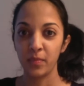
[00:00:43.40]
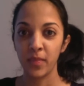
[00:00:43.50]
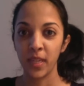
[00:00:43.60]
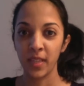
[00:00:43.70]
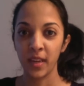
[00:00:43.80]

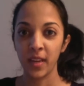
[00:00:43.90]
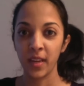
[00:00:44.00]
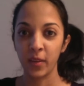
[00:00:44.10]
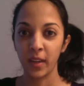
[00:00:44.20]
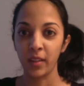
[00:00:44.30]
exactly
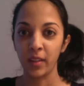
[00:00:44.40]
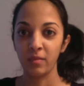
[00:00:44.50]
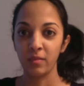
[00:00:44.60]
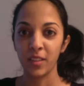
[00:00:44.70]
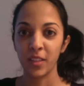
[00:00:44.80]
right.
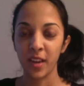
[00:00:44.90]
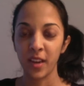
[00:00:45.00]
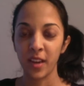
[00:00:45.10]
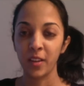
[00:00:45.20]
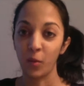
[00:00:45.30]
That's
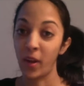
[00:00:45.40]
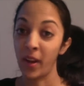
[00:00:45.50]
exactly. Okay. Right.